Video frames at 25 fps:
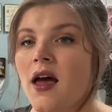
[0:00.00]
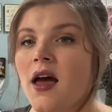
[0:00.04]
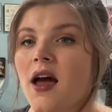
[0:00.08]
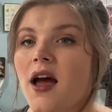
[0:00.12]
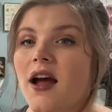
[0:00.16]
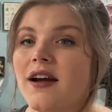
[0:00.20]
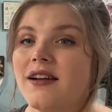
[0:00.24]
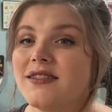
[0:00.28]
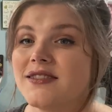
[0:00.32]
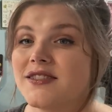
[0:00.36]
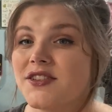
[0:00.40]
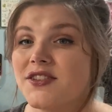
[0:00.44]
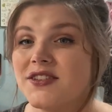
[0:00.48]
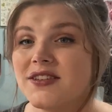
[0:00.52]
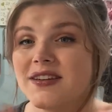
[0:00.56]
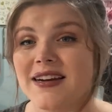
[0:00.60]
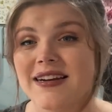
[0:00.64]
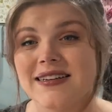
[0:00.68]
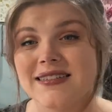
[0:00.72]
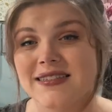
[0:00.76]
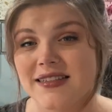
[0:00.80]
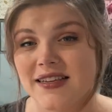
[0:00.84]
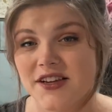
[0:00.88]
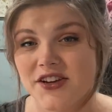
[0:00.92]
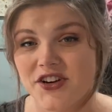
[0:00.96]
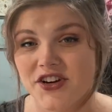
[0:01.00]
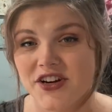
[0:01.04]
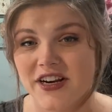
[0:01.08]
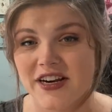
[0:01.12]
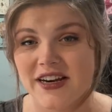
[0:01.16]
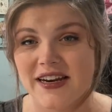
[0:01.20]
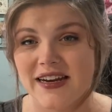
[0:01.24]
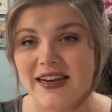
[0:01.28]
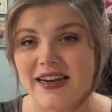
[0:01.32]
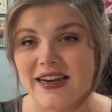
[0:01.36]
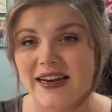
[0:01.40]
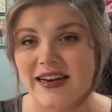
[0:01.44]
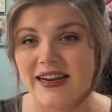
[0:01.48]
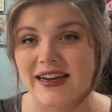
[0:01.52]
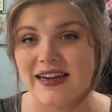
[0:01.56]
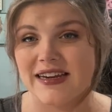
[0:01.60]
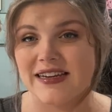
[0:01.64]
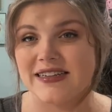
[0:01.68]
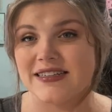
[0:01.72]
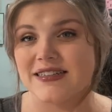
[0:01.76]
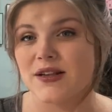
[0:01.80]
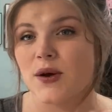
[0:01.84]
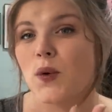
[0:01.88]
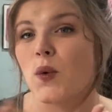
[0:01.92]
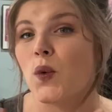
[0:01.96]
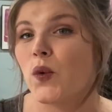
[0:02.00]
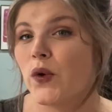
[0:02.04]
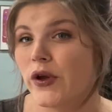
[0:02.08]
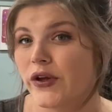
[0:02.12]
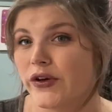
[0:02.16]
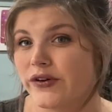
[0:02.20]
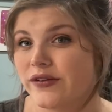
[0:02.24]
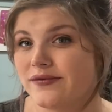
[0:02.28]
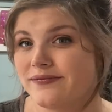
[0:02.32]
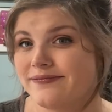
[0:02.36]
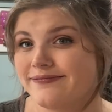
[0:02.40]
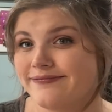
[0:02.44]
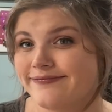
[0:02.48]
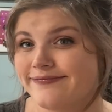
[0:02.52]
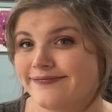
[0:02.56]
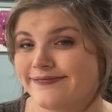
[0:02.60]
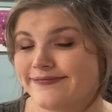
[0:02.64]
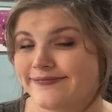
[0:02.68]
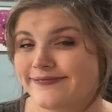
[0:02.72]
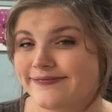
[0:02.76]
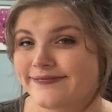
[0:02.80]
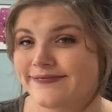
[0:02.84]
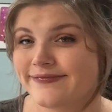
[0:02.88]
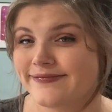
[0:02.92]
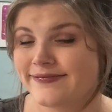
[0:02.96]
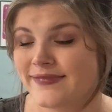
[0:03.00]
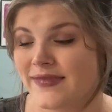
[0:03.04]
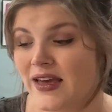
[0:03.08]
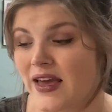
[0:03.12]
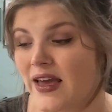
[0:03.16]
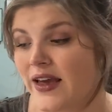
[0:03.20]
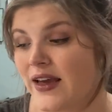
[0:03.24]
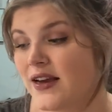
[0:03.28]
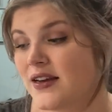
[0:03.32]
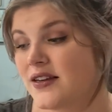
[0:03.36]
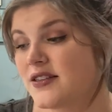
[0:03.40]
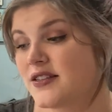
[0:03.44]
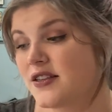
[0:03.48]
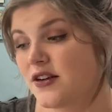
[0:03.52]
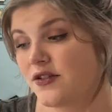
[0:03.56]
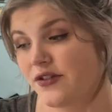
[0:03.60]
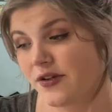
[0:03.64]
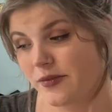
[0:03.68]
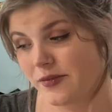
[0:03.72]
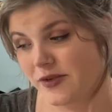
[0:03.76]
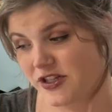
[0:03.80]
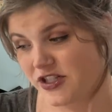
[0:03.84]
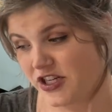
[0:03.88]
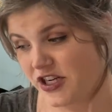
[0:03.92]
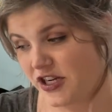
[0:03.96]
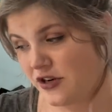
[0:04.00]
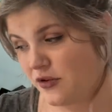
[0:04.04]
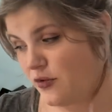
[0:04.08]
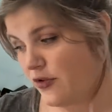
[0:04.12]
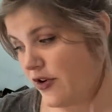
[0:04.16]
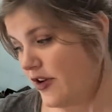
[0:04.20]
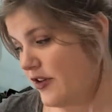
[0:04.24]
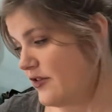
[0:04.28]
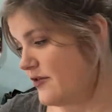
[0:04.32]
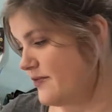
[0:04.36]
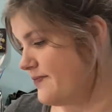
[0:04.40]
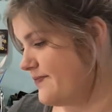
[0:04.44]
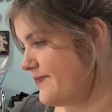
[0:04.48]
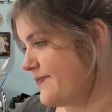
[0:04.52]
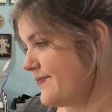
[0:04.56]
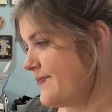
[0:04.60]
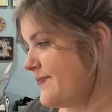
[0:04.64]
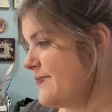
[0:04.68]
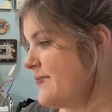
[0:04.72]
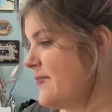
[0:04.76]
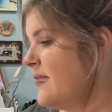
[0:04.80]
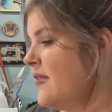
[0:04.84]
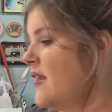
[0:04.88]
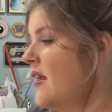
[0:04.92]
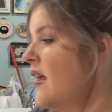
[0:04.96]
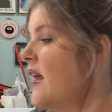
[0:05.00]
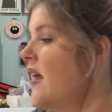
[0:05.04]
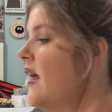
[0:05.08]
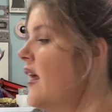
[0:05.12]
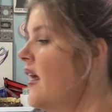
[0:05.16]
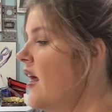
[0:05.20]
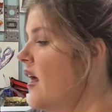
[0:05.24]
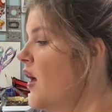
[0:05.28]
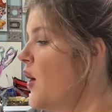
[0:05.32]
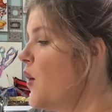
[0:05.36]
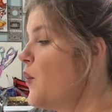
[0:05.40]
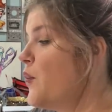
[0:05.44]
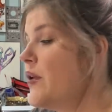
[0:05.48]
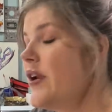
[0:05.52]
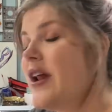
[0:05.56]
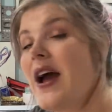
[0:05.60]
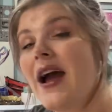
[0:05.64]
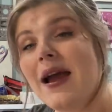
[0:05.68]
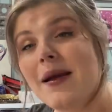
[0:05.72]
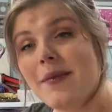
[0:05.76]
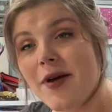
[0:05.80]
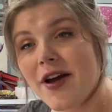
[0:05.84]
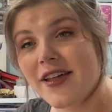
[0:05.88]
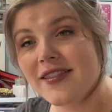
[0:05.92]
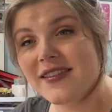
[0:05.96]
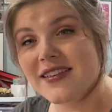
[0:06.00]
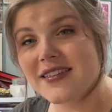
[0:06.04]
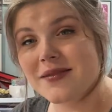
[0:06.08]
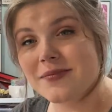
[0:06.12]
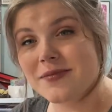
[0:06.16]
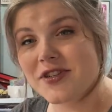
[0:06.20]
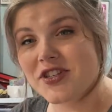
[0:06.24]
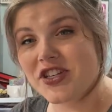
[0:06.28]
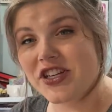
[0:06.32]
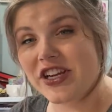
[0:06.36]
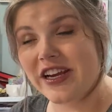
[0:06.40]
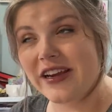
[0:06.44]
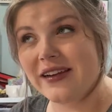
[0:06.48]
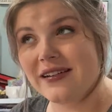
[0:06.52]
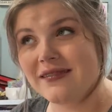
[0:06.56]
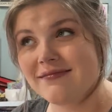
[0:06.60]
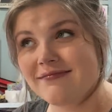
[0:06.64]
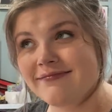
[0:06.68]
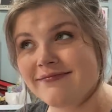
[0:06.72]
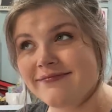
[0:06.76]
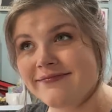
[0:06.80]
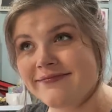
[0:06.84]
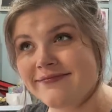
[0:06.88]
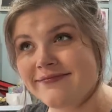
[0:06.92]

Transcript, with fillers: All right, so the next thing you're gonna need is oil, sewing machine oil. When I bought this machine,